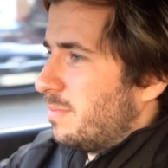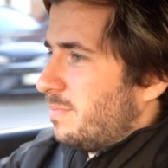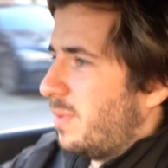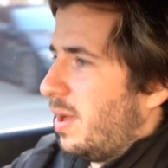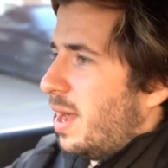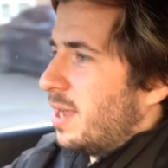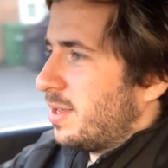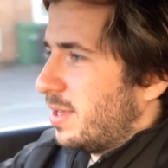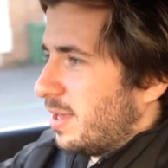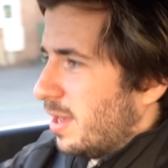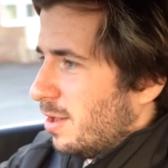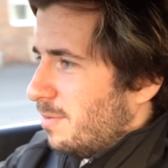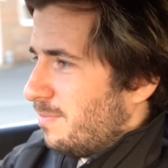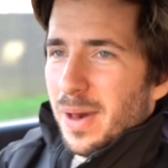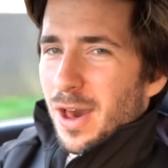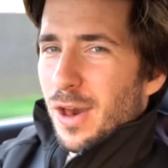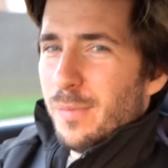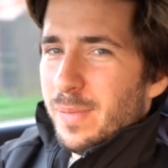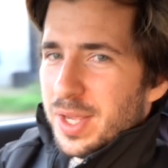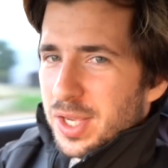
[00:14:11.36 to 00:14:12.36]
But I don't know,
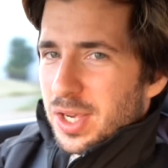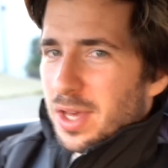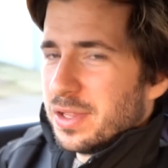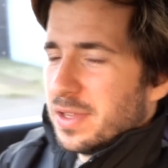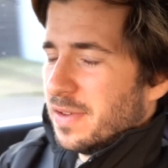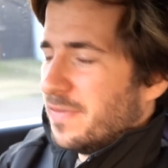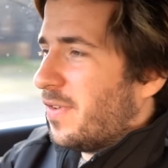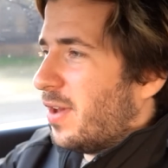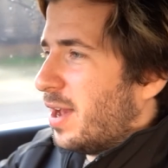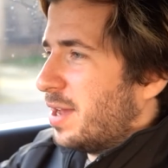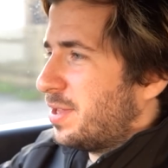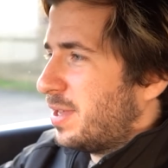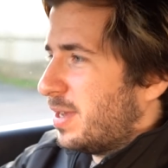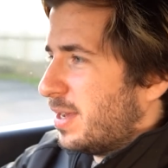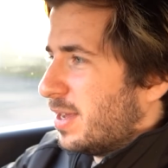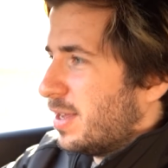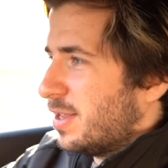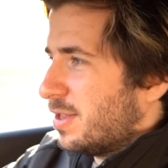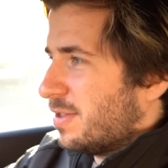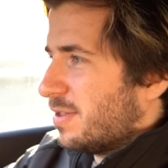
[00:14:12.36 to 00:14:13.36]
part of me justifies
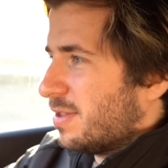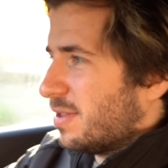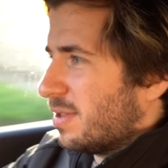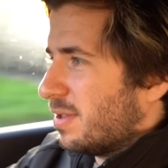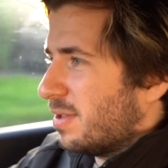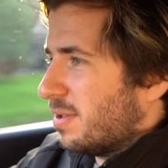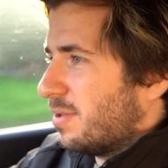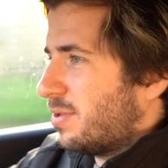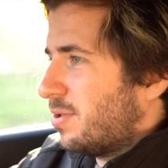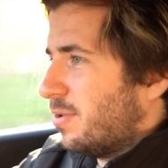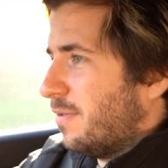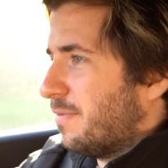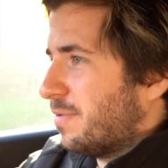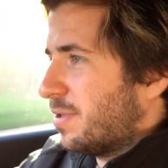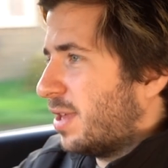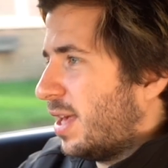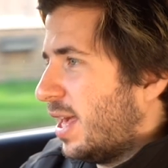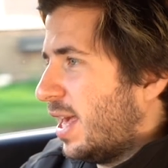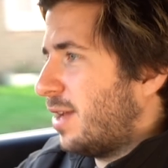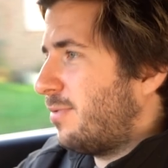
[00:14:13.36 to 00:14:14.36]
it as sort of
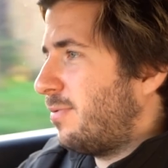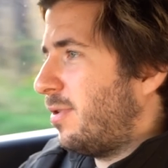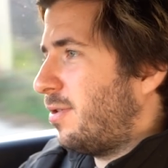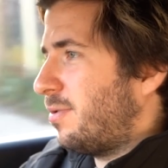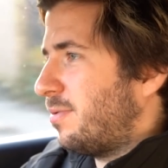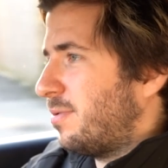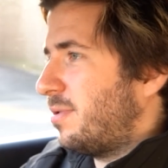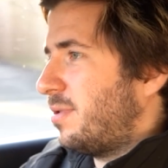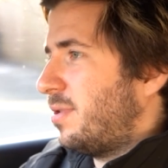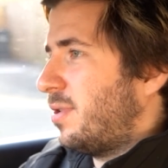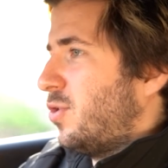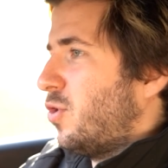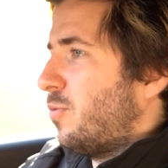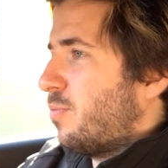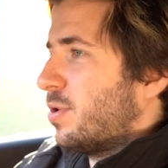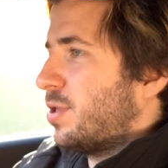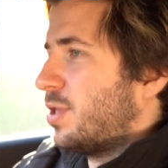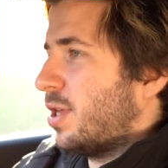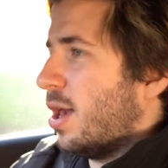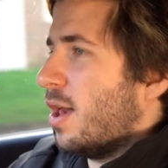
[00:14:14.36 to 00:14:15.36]
saying, well, you know, you're
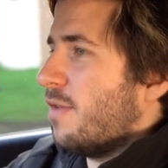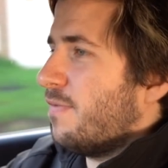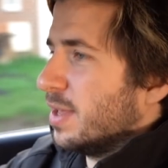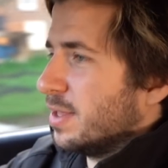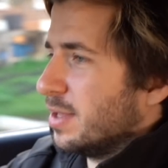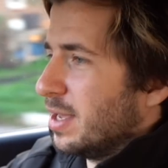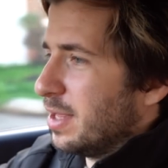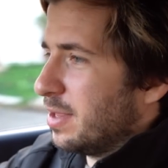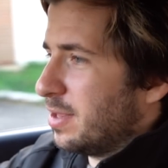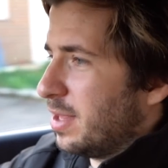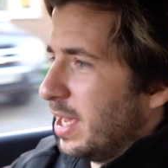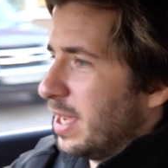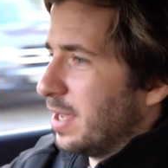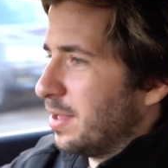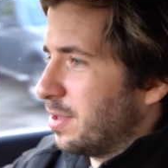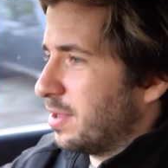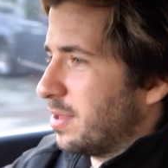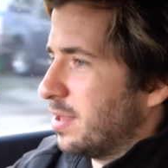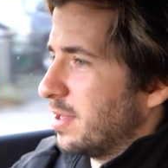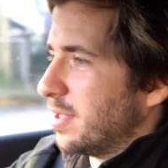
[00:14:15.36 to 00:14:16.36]
preserving these
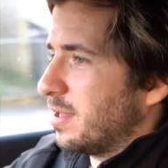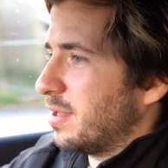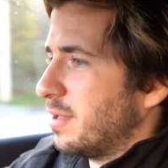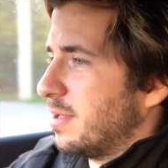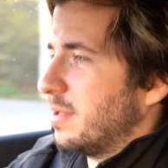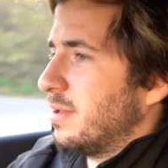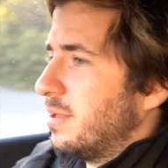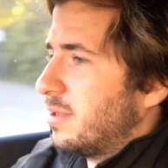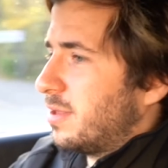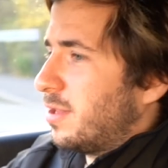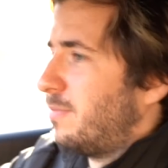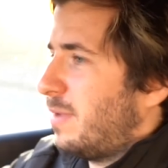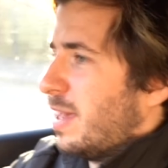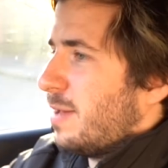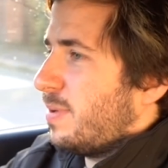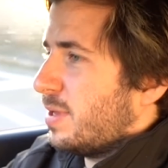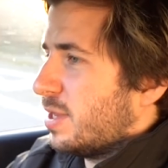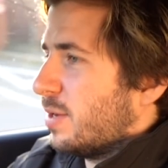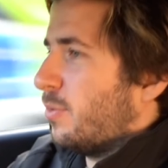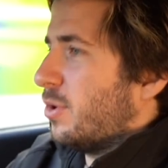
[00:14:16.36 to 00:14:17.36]
things, so
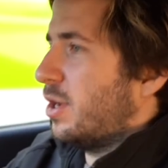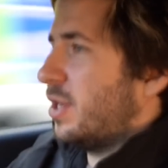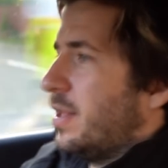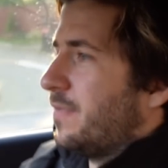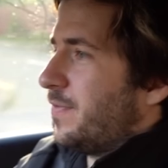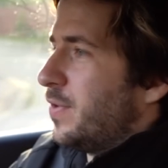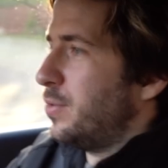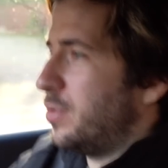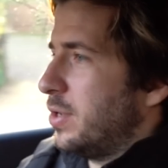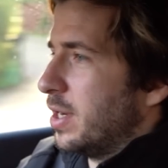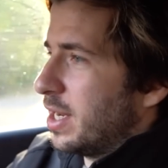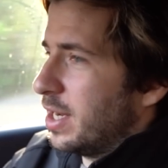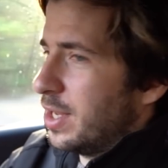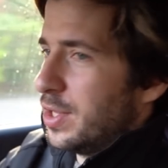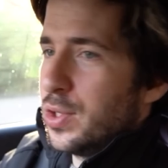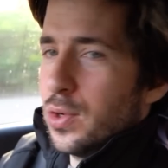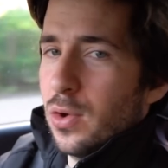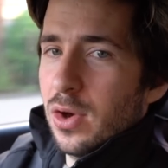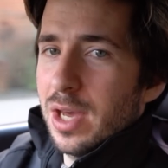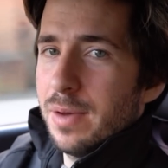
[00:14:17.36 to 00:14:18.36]
maybe someone in the future can
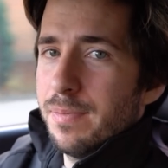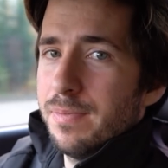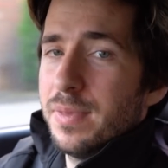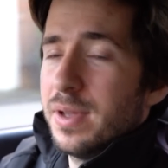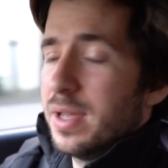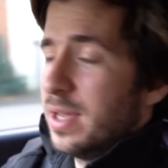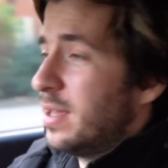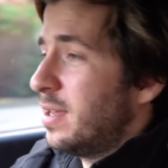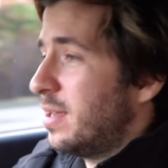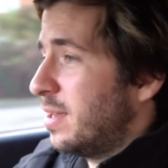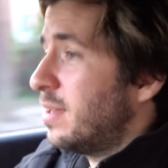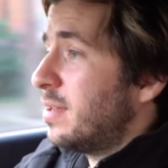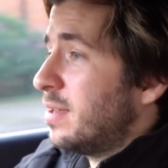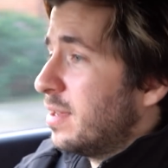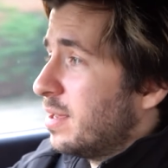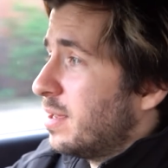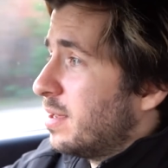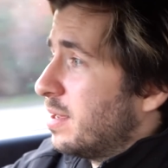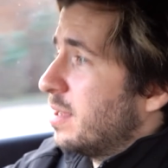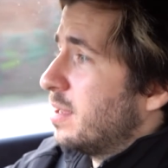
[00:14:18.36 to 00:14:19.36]
enjoy them
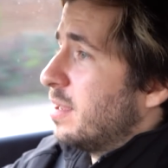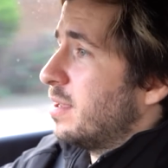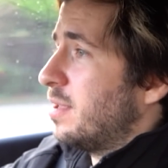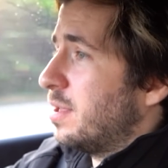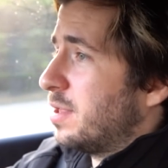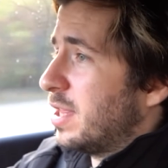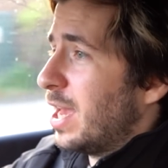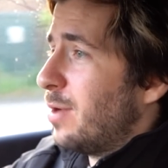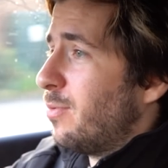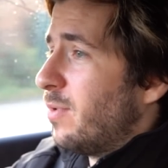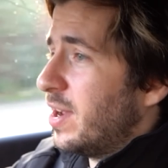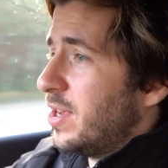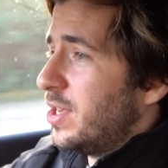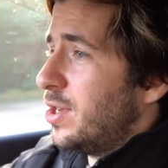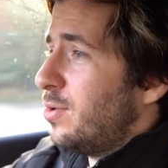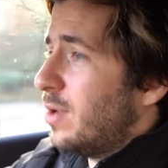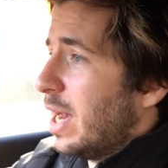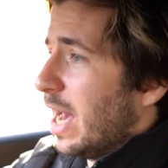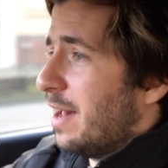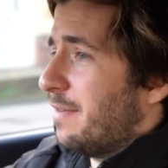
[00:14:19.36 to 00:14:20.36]
the same way
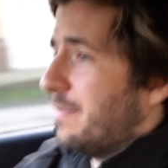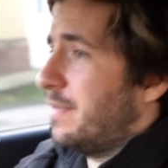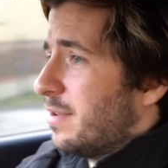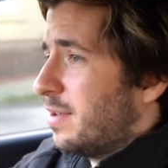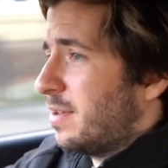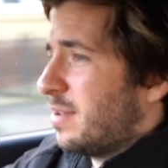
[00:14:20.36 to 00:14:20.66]
you have.